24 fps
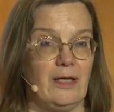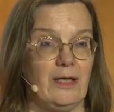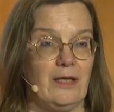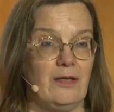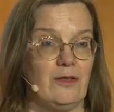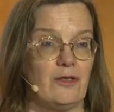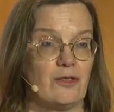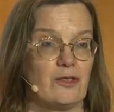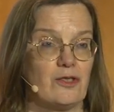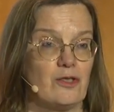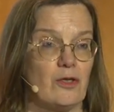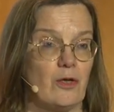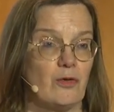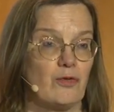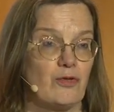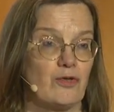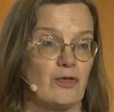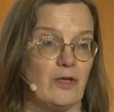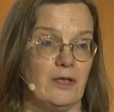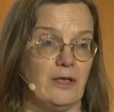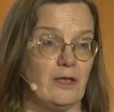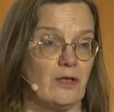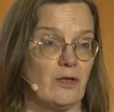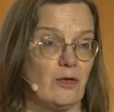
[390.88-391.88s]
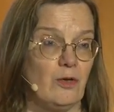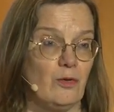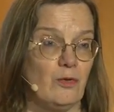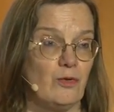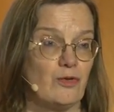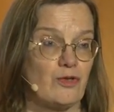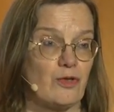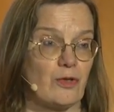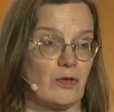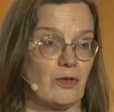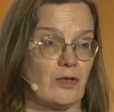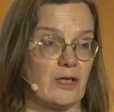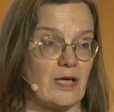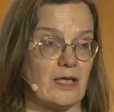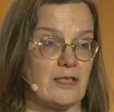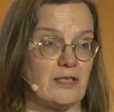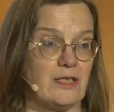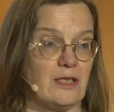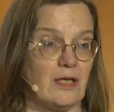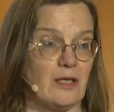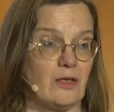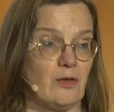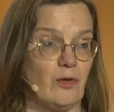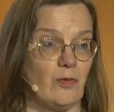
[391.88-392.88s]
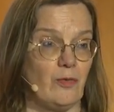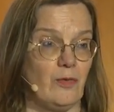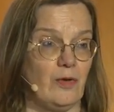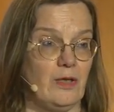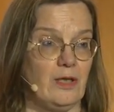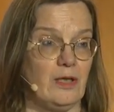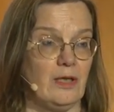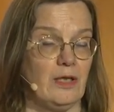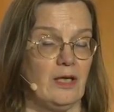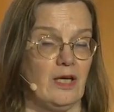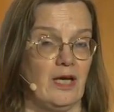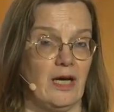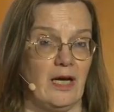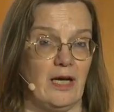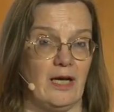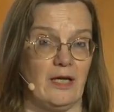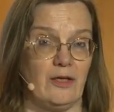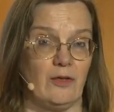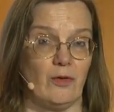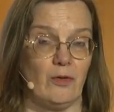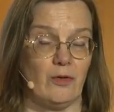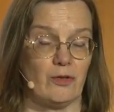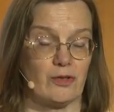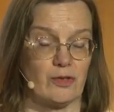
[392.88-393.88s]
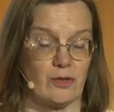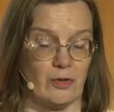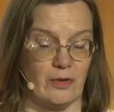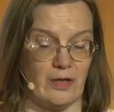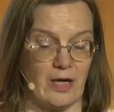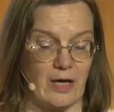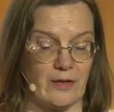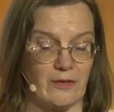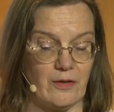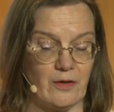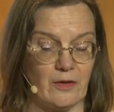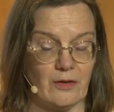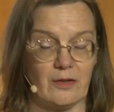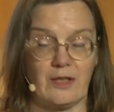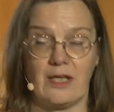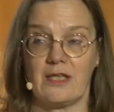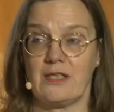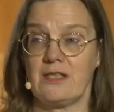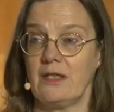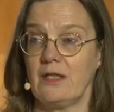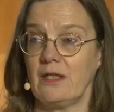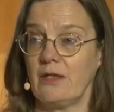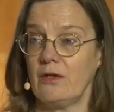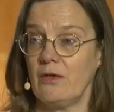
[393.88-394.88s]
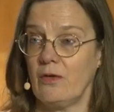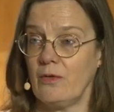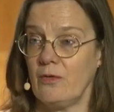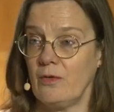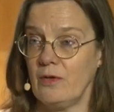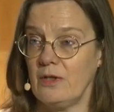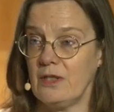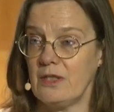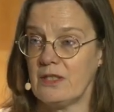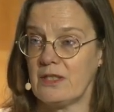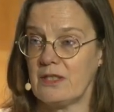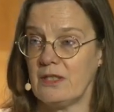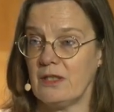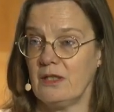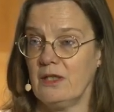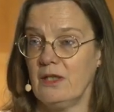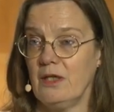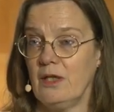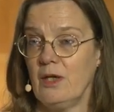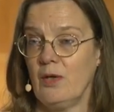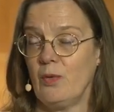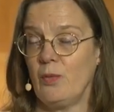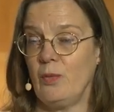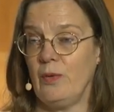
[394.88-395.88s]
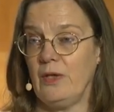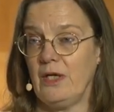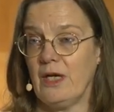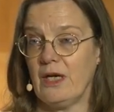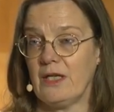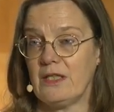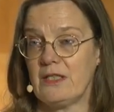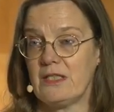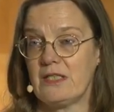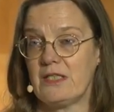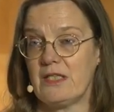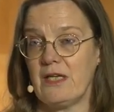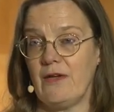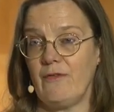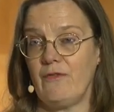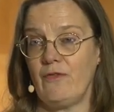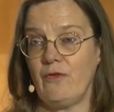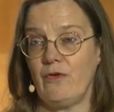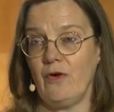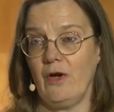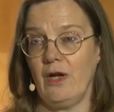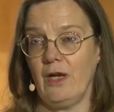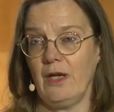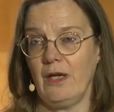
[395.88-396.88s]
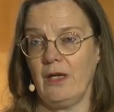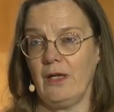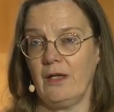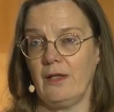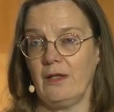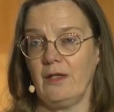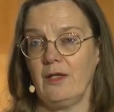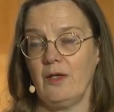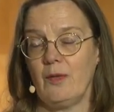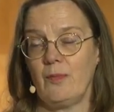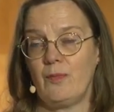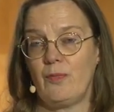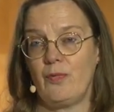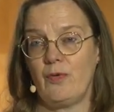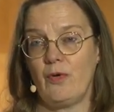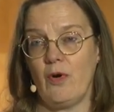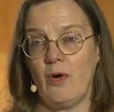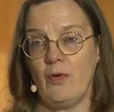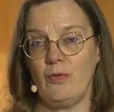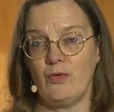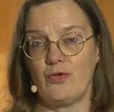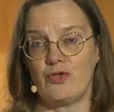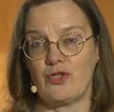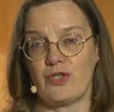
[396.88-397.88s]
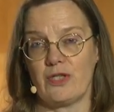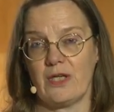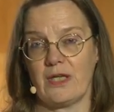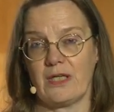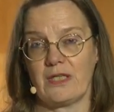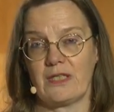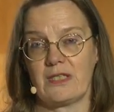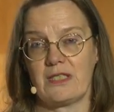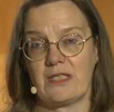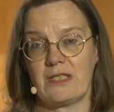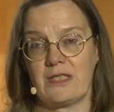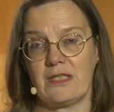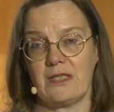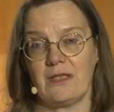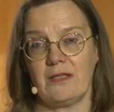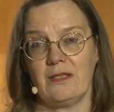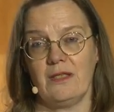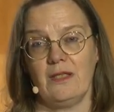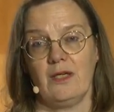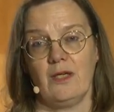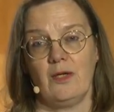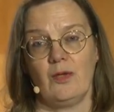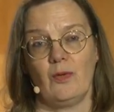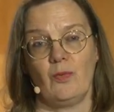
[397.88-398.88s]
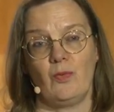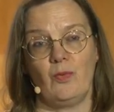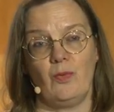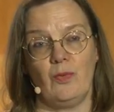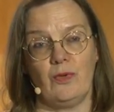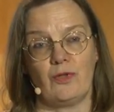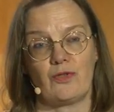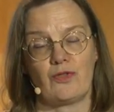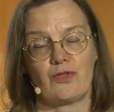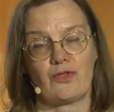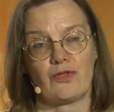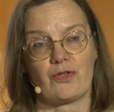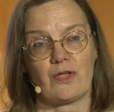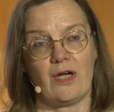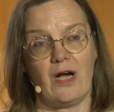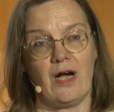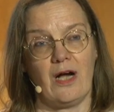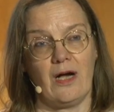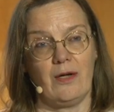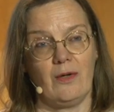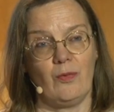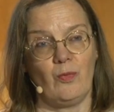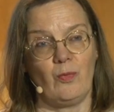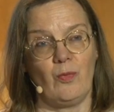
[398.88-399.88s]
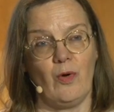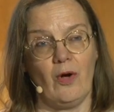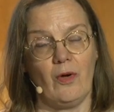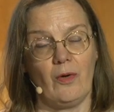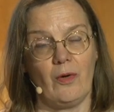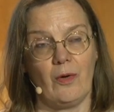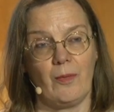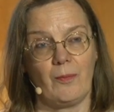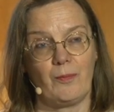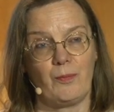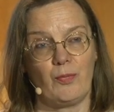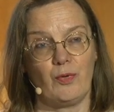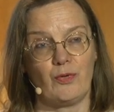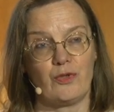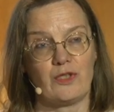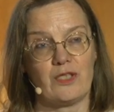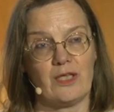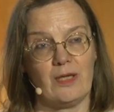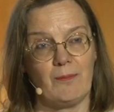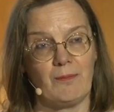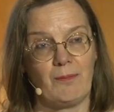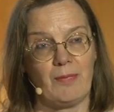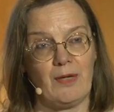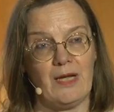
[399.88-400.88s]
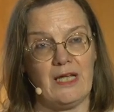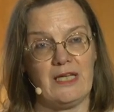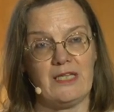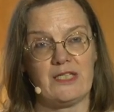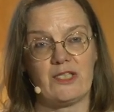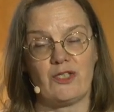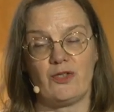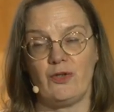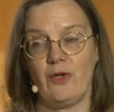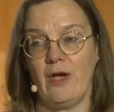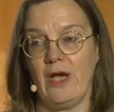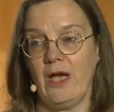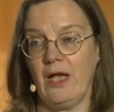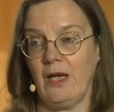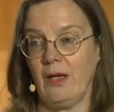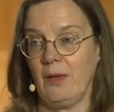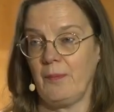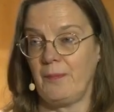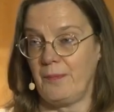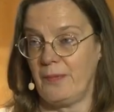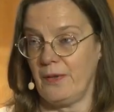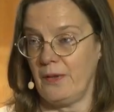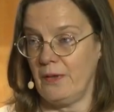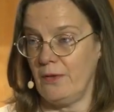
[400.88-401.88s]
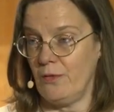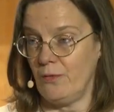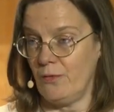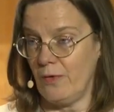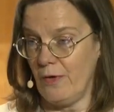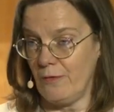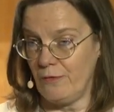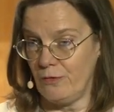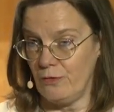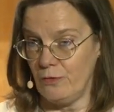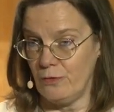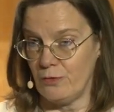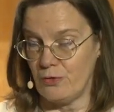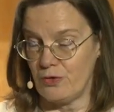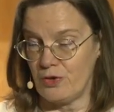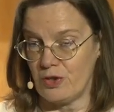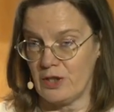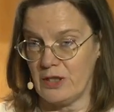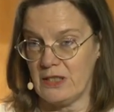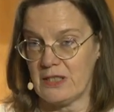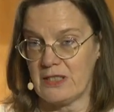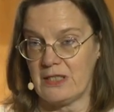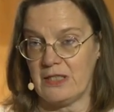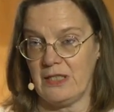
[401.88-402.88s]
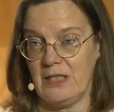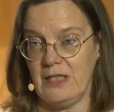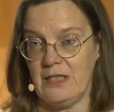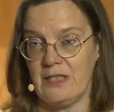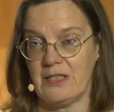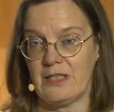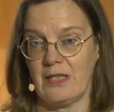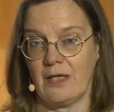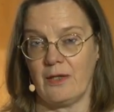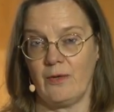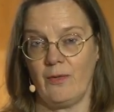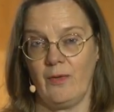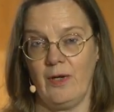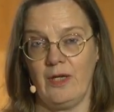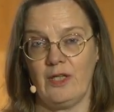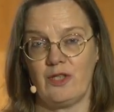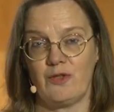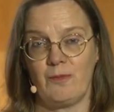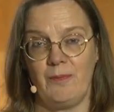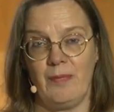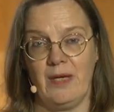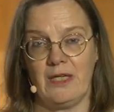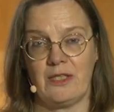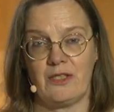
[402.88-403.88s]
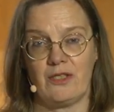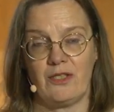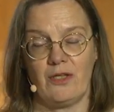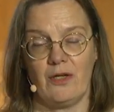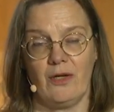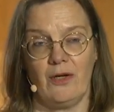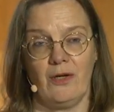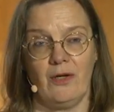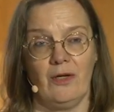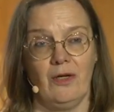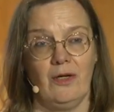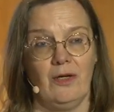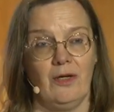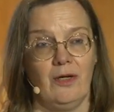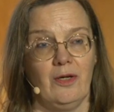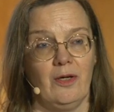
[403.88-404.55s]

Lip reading: In the social inclusion category and also in other categories, we had several projects which were put in place to help refugees integrate better